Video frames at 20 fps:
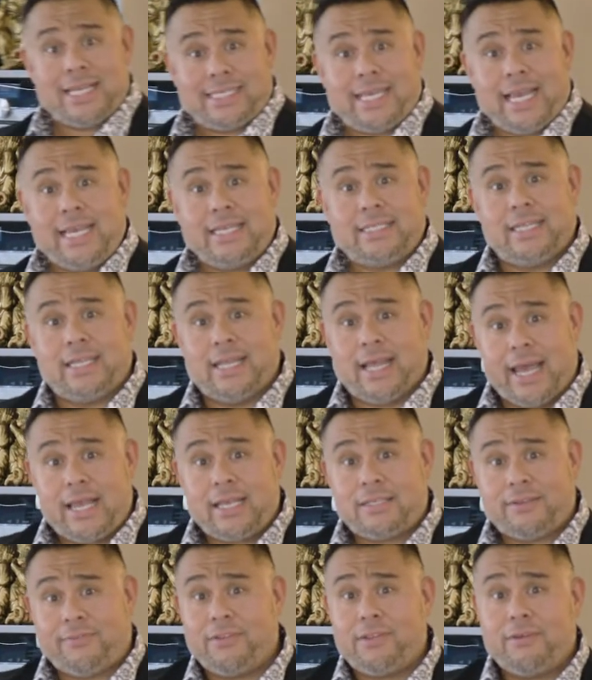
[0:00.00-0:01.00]
season
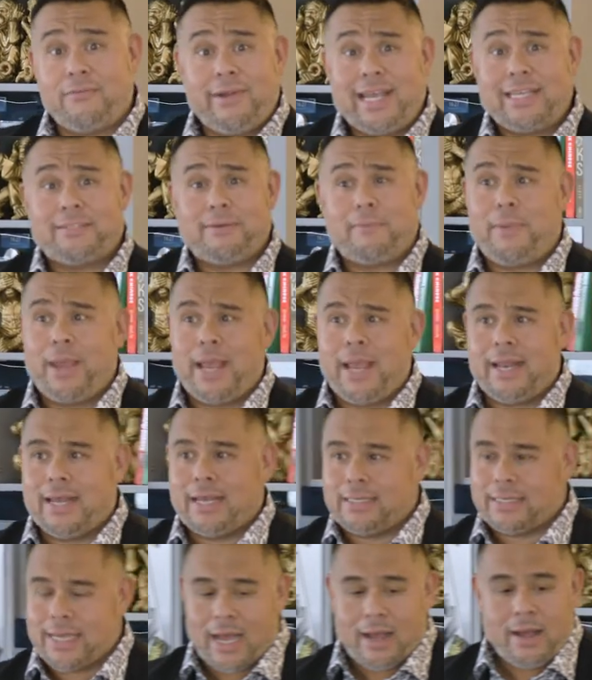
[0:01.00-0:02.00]
this, for the reason being
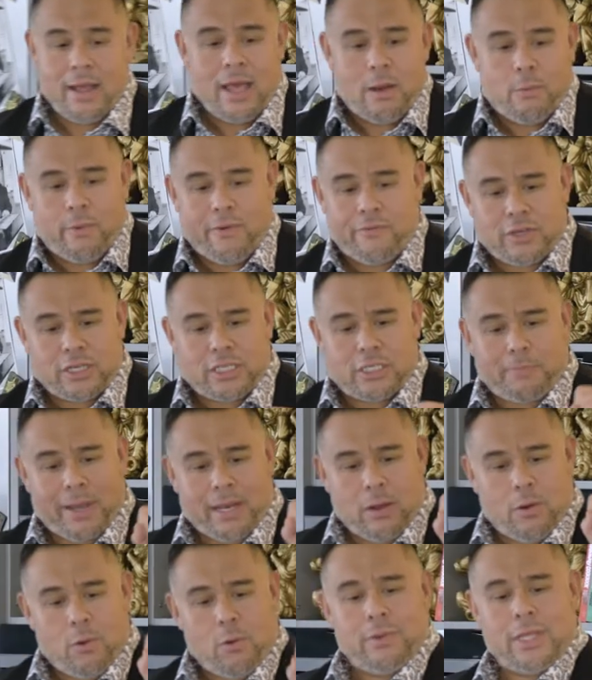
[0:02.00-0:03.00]
is that we've just
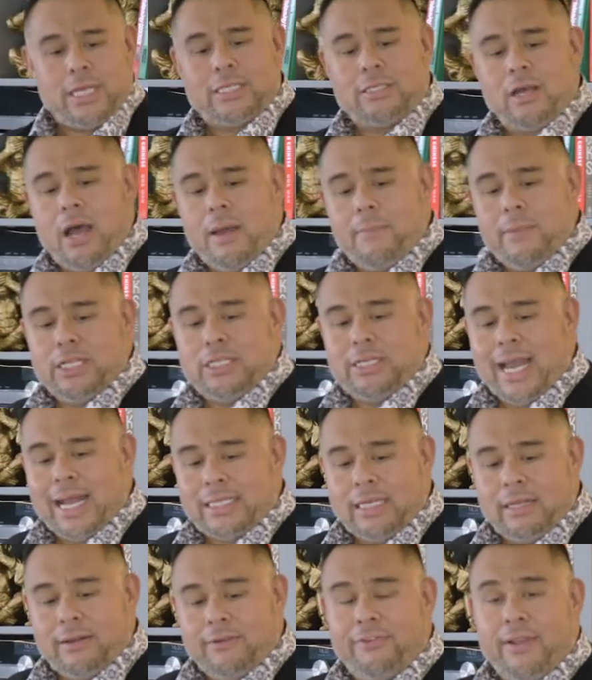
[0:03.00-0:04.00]
spent all this time
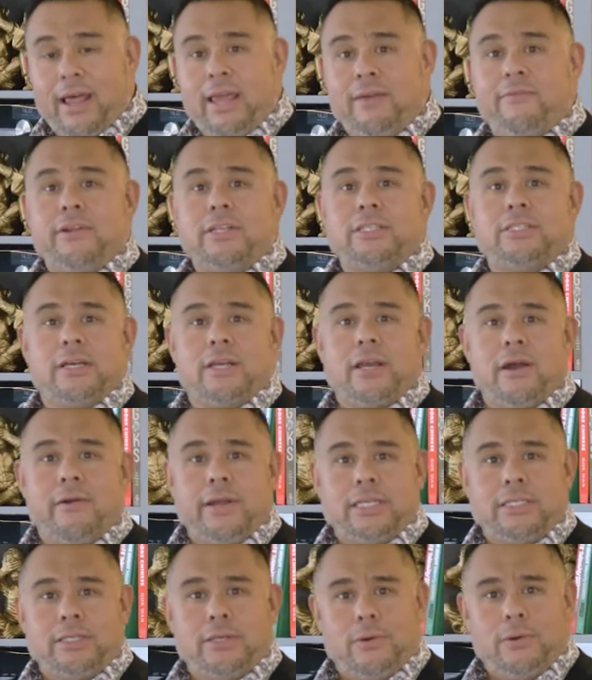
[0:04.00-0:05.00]
injecting flavor into the
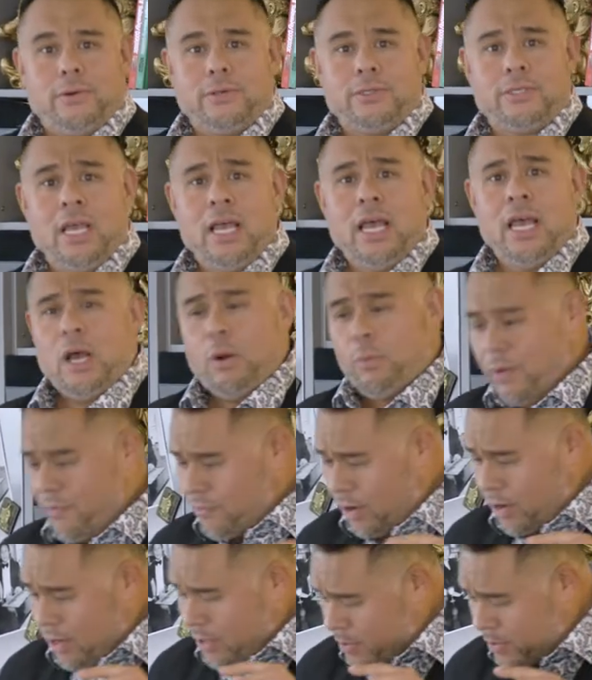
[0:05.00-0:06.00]
curry sauce. We've
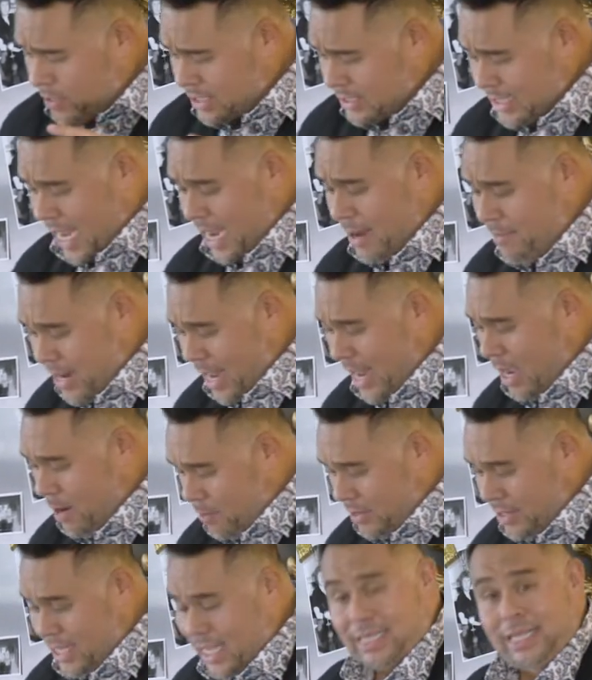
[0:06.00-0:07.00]
gotta do the same now
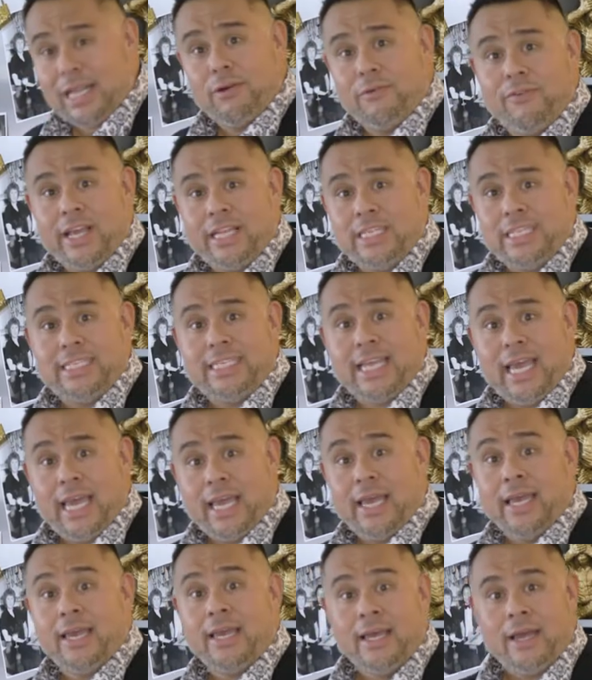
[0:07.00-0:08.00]
with these little veggies
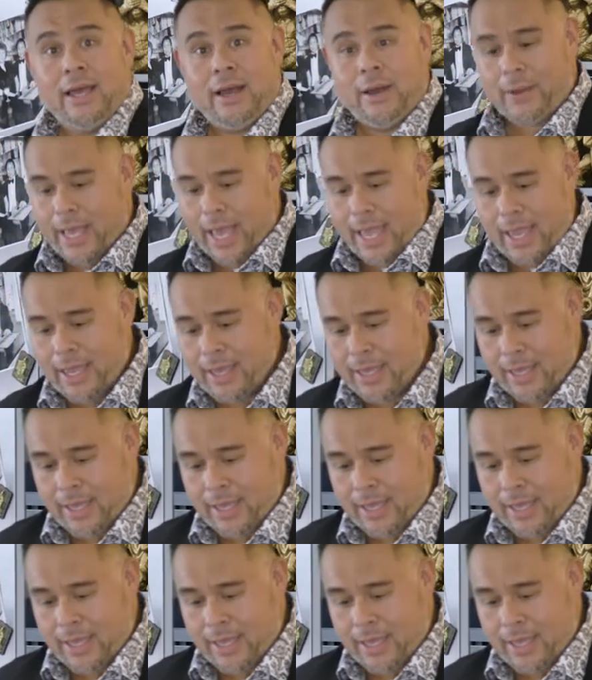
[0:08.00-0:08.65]
here, okay?